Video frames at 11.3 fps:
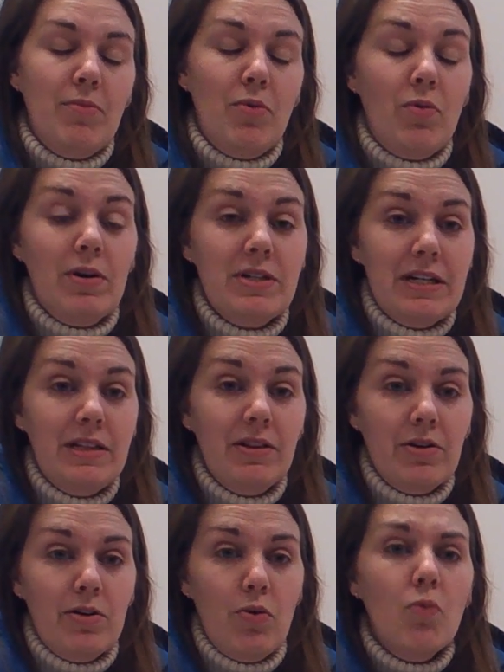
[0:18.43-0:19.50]
or did
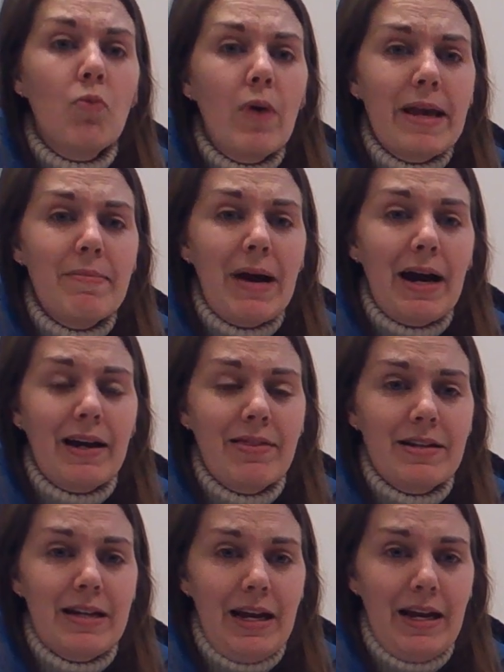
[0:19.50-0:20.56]
learn way back in
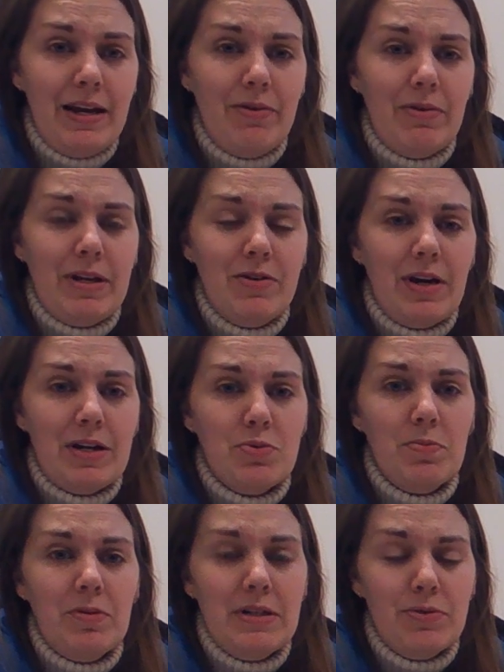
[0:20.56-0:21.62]
the day when you guys
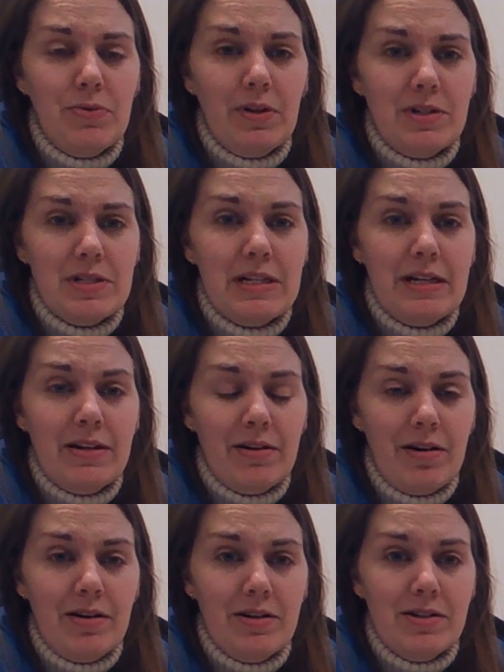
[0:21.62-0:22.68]
were preschoolers and
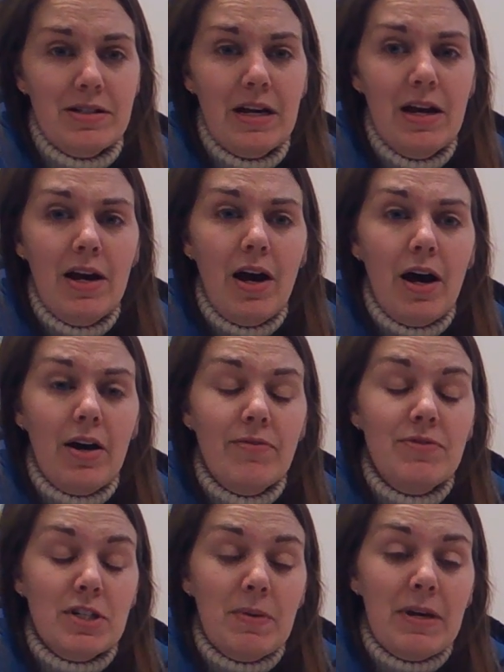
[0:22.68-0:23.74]
kindergartners, of
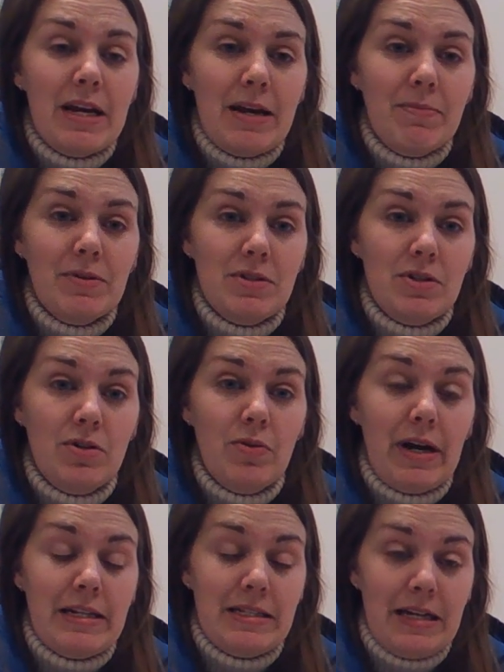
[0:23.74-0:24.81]
just being able to
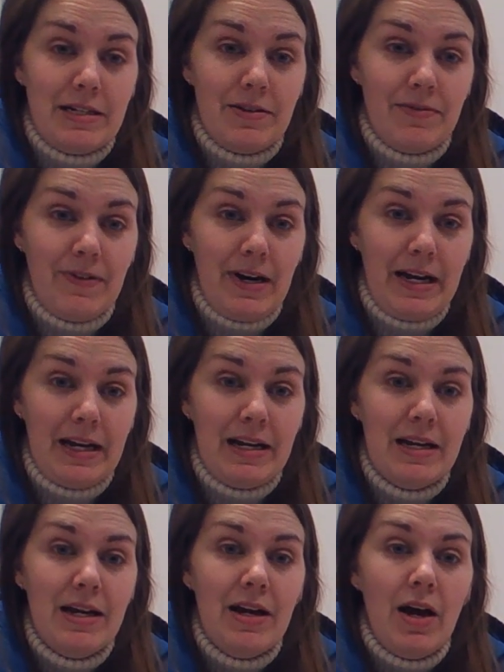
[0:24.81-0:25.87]
identify
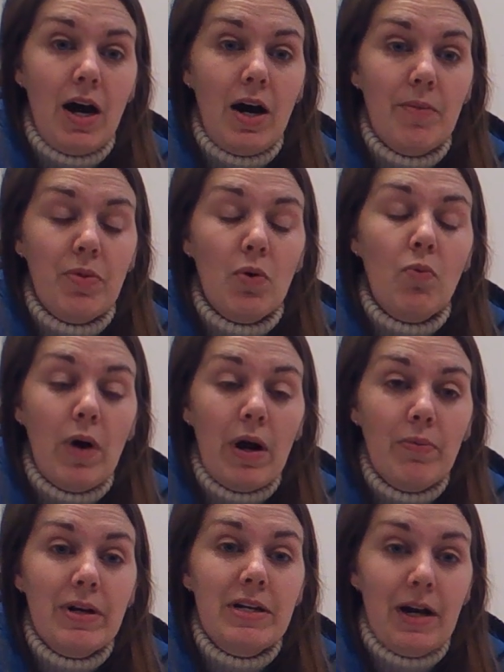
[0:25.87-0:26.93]

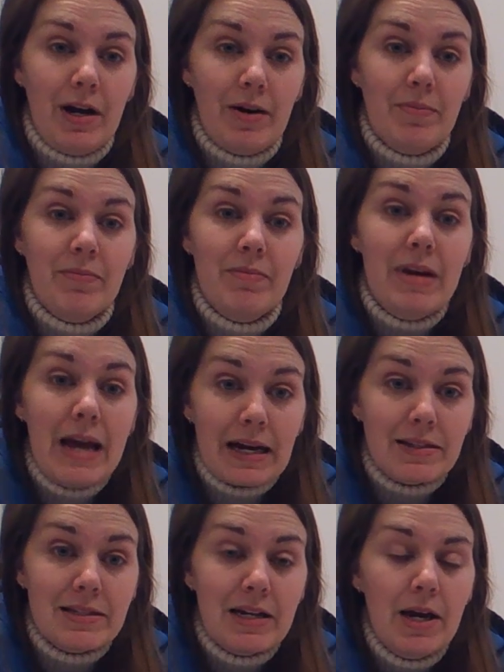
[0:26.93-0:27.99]
what would come
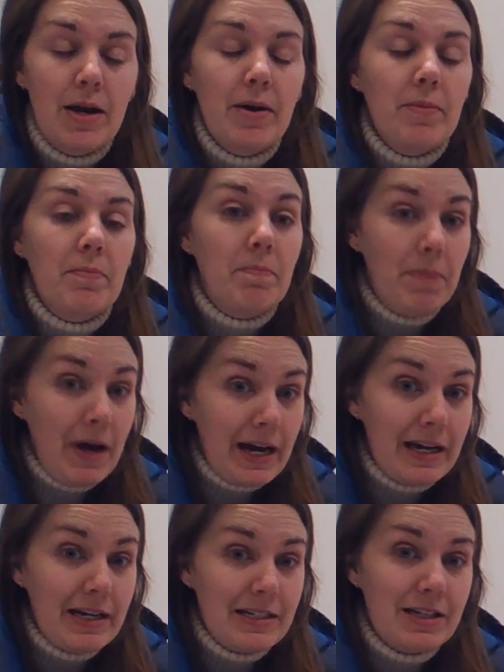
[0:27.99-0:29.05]
next.
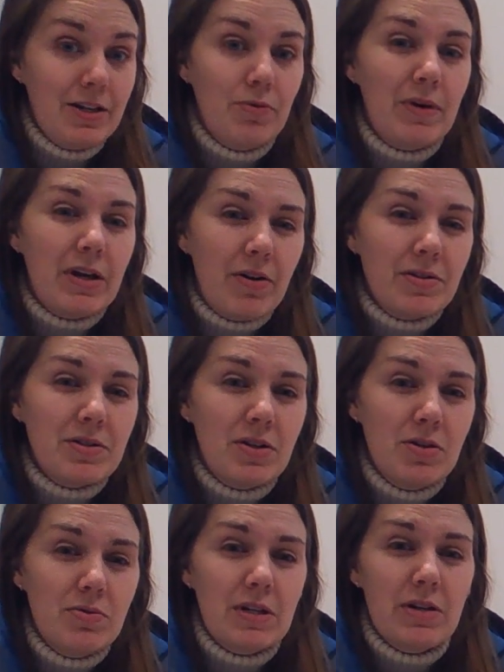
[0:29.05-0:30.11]
But we also
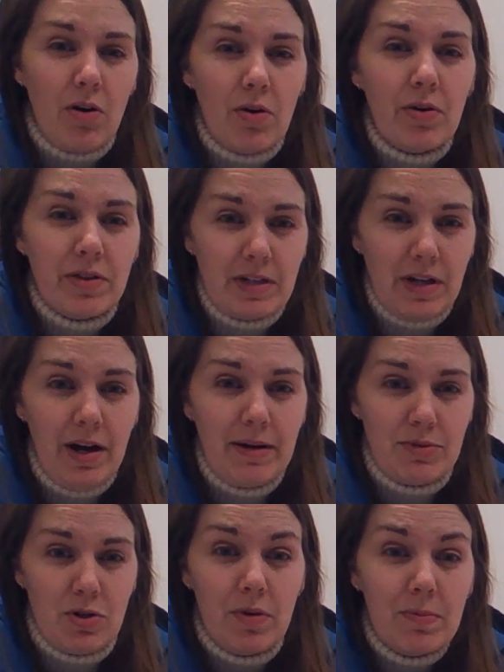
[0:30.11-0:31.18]
use it all the time.
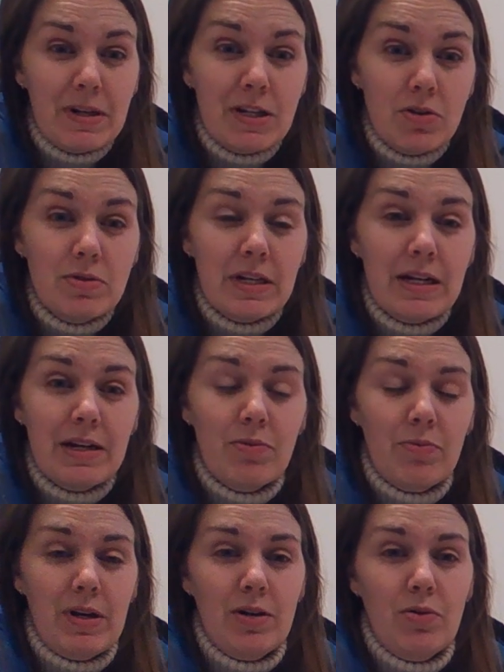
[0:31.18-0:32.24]
So we've been using it
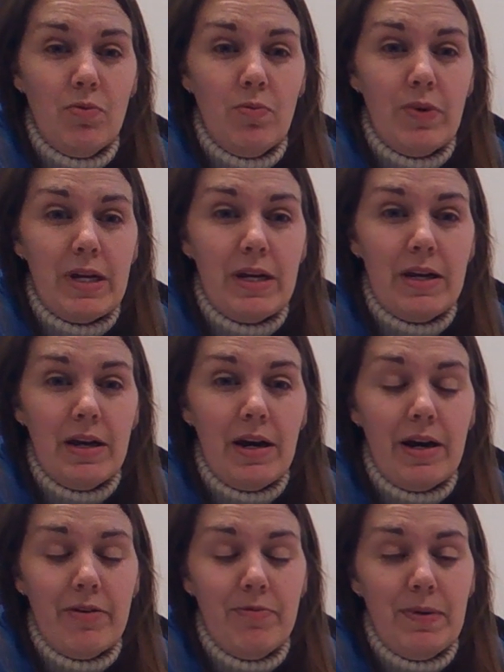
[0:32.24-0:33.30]
when we
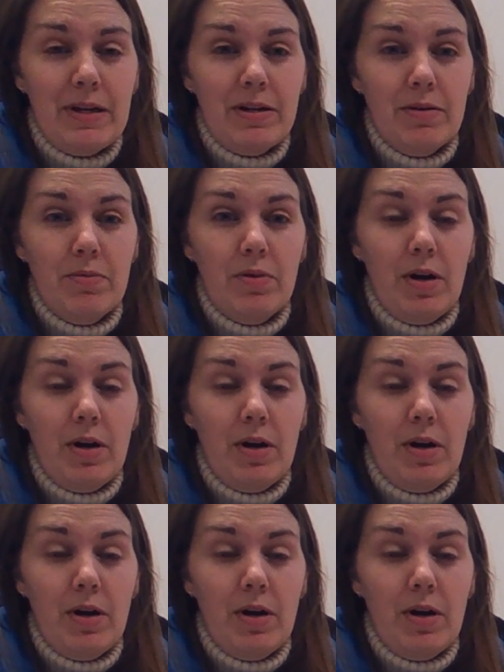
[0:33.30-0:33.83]
have been